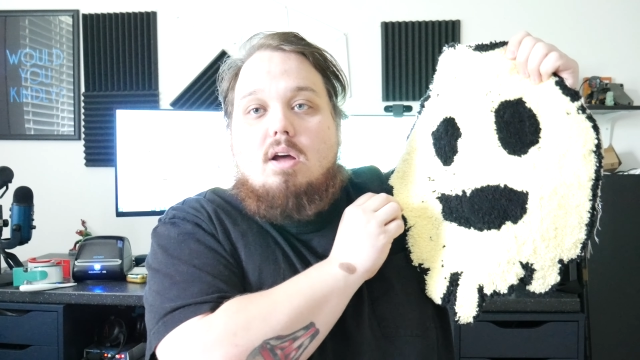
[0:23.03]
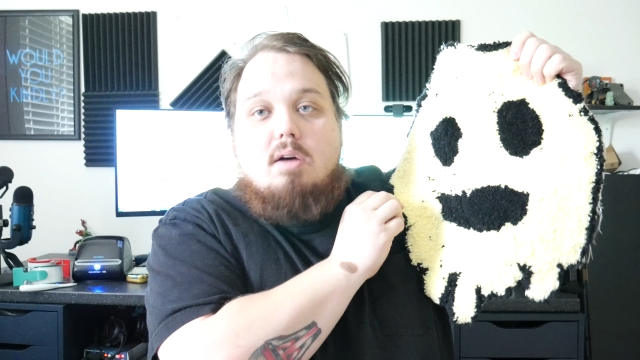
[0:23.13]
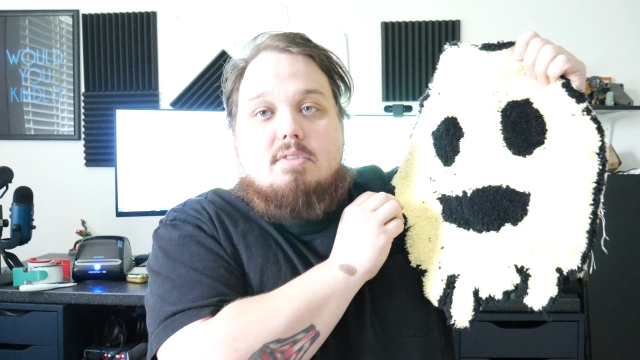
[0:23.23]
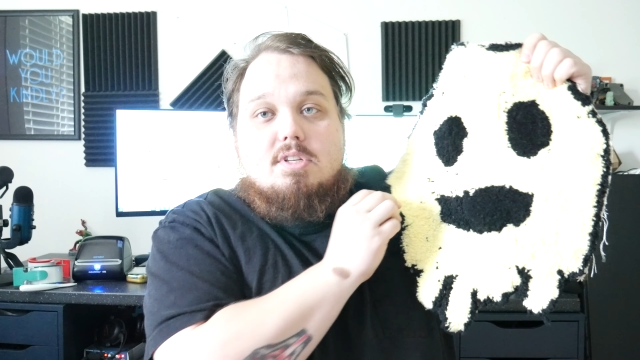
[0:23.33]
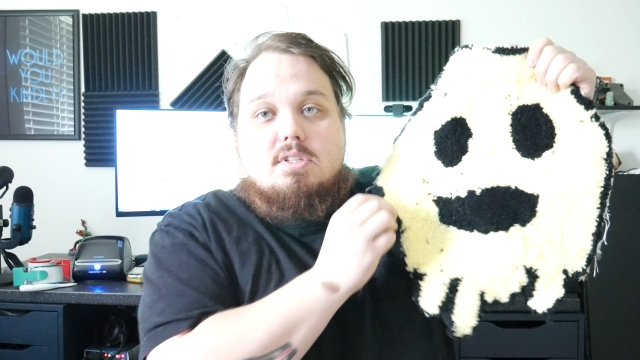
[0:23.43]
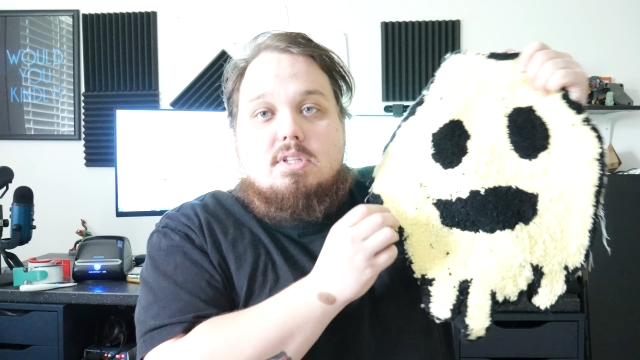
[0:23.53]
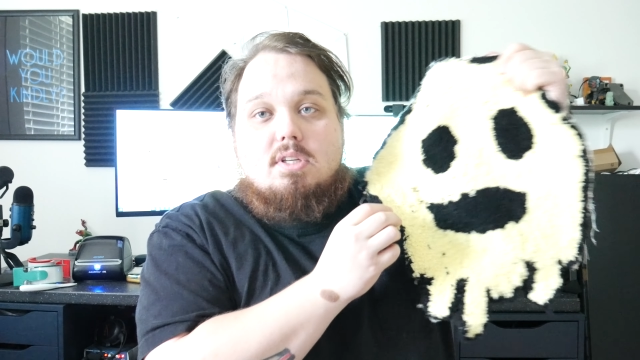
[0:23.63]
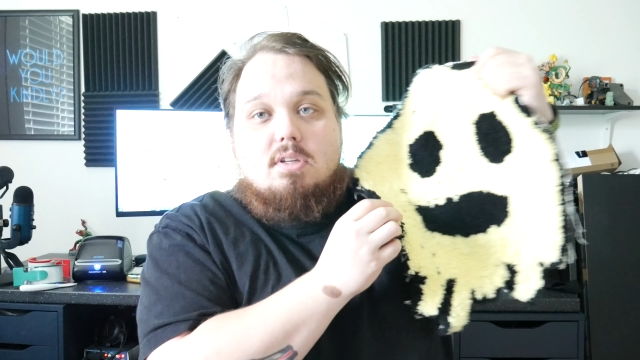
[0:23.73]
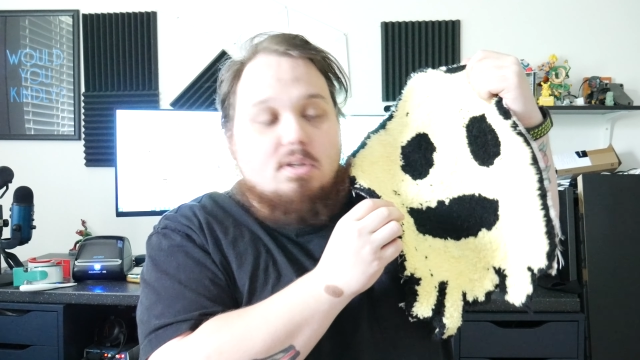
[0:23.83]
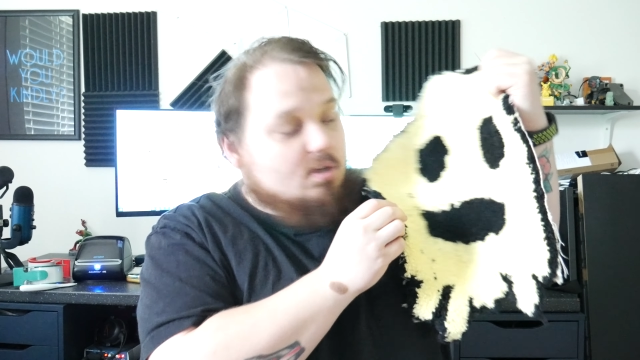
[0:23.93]

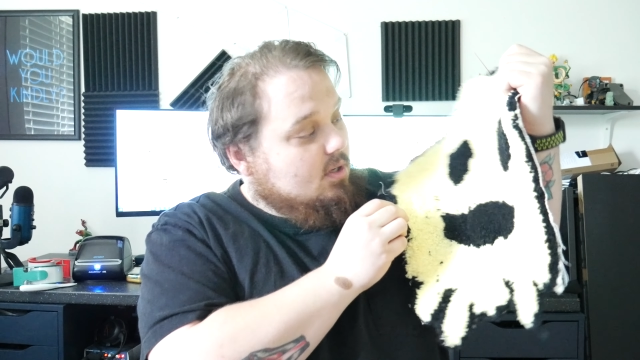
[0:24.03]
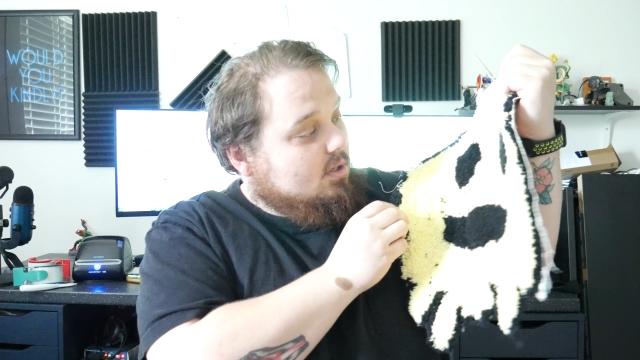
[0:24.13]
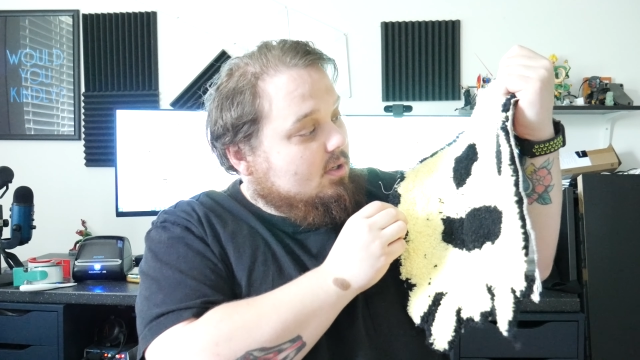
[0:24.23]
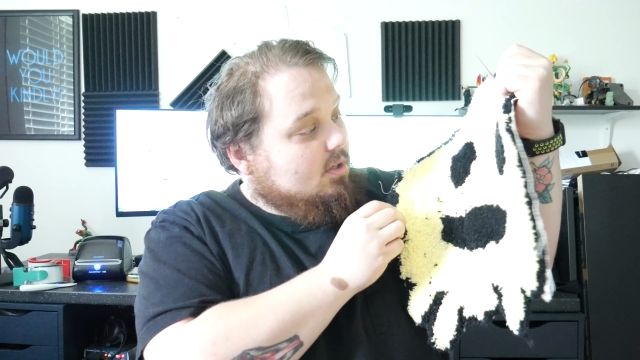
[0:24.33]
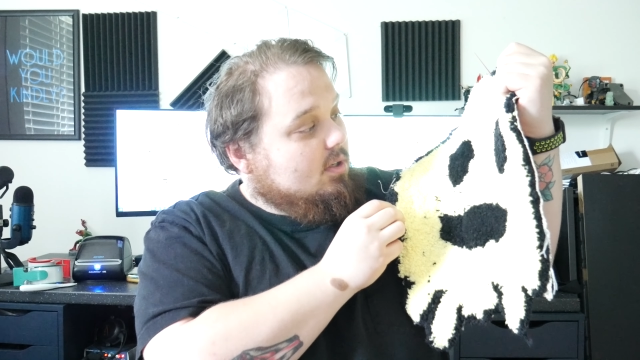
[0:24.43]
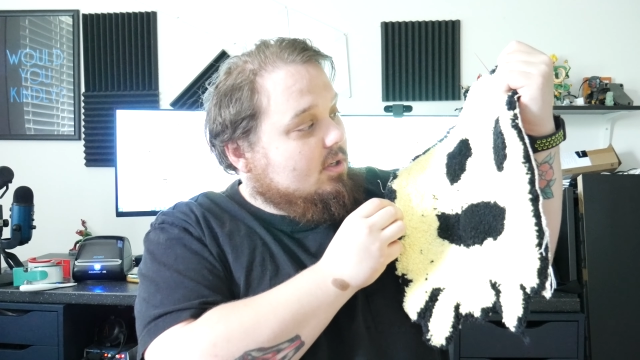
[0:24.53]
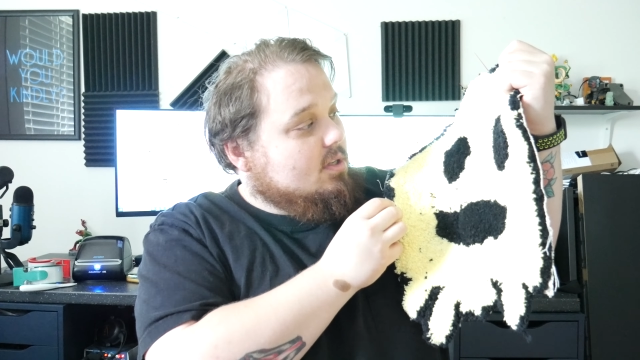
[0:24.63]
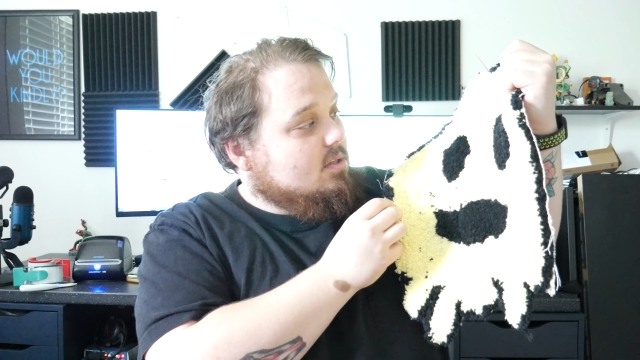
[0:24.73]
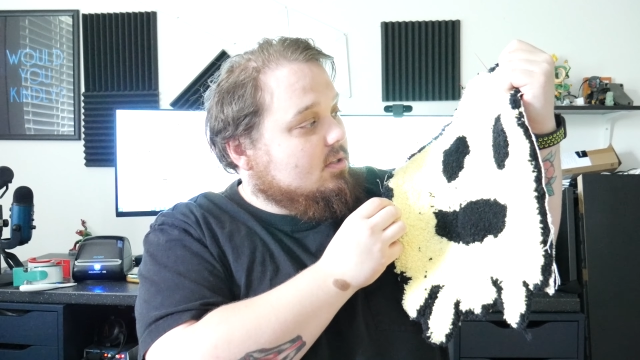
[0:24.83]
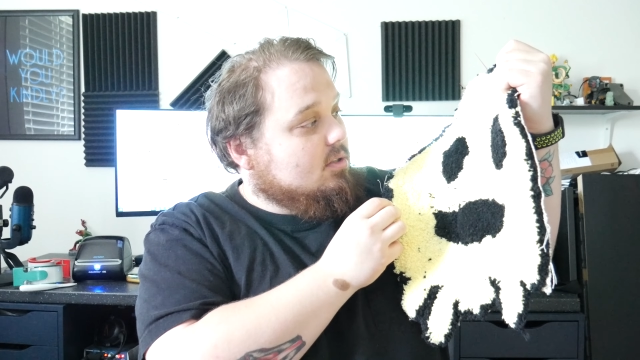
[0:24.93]
Obviously,
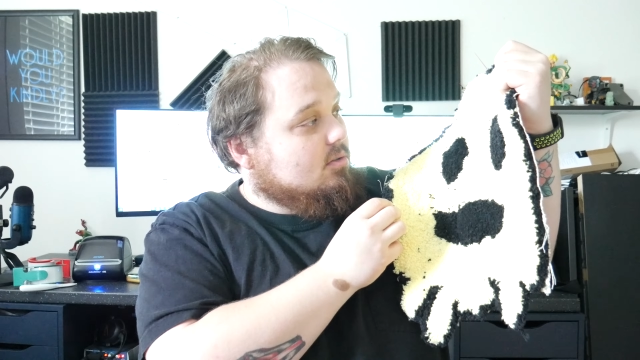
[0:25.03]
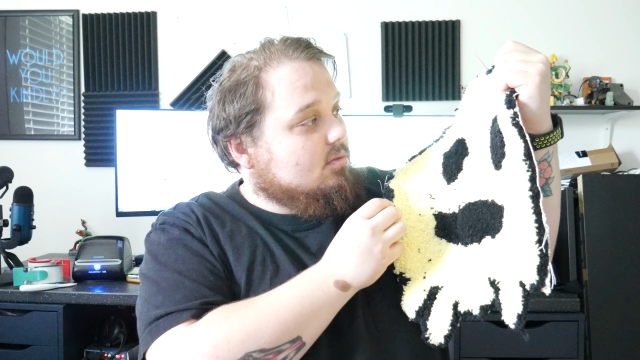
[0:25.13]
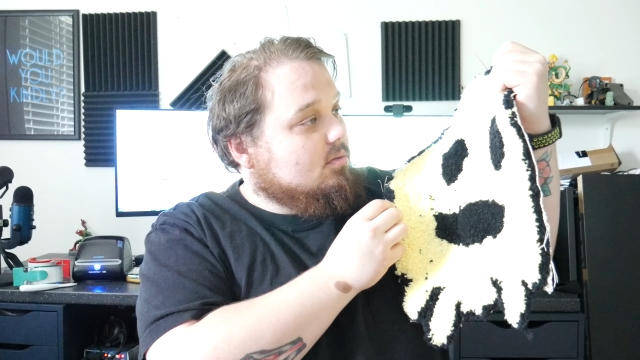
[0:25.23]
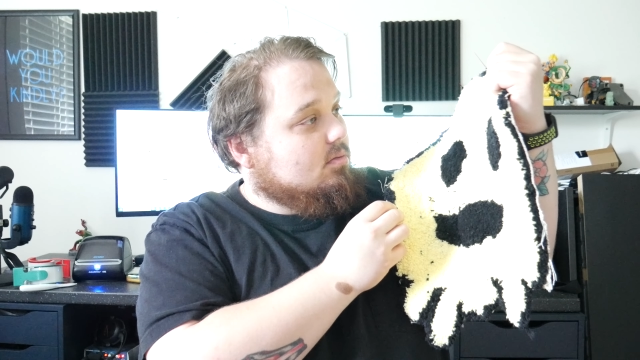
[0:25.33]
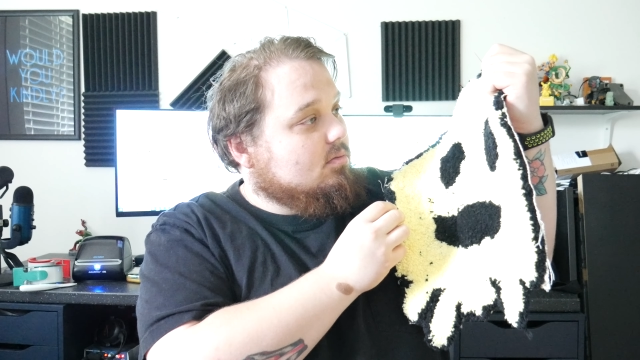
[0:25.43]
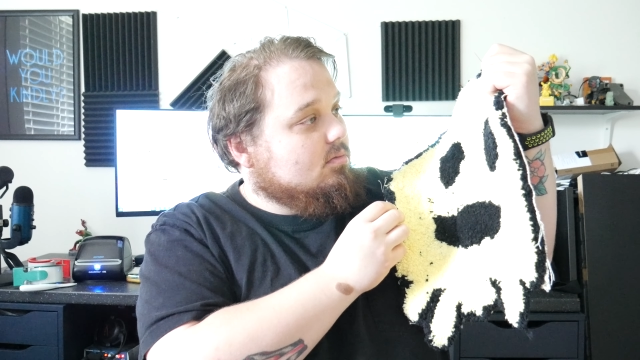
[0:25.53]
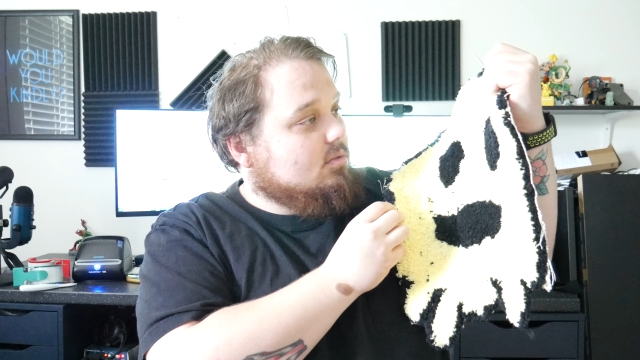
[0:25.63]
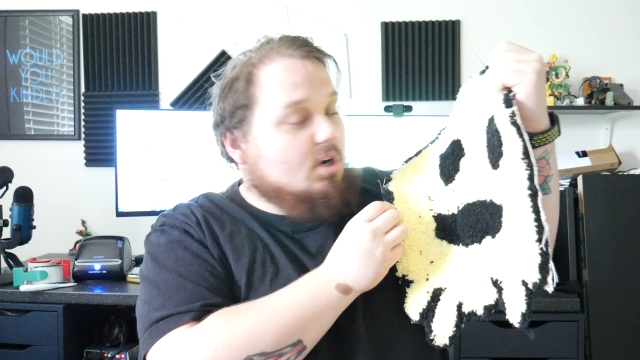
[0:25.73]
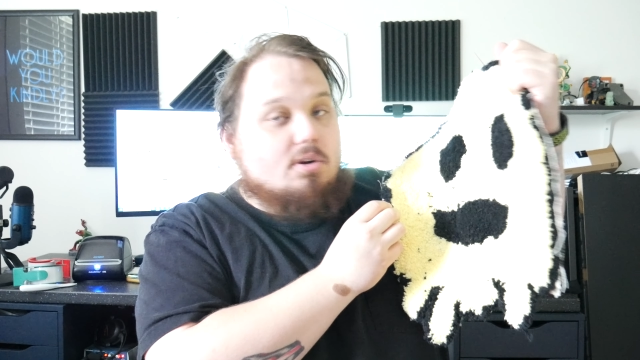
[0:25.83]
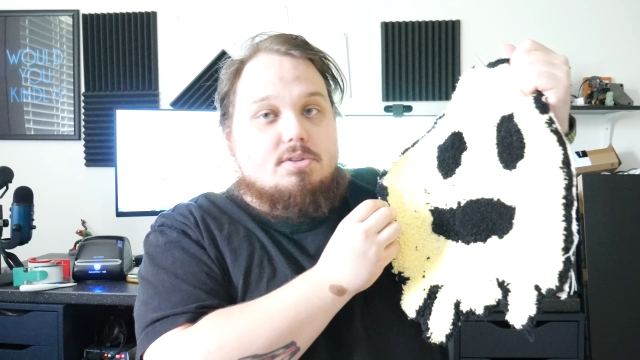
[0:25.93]
it's a little
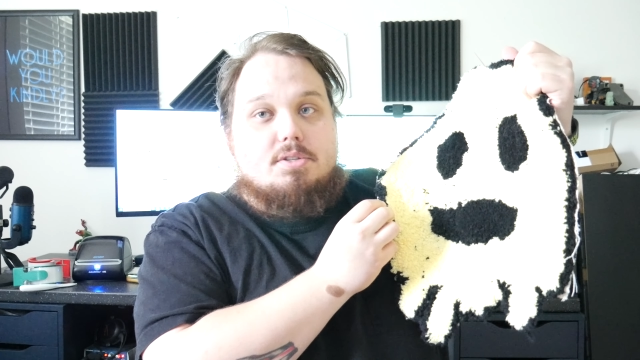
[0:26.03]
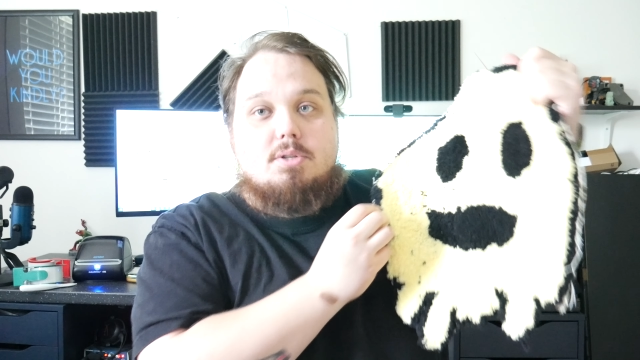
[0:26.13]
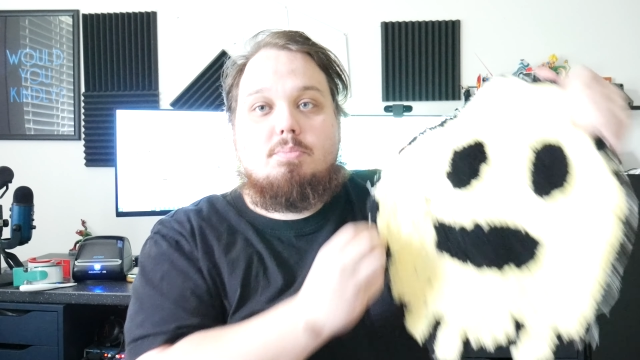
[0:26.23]
cursed,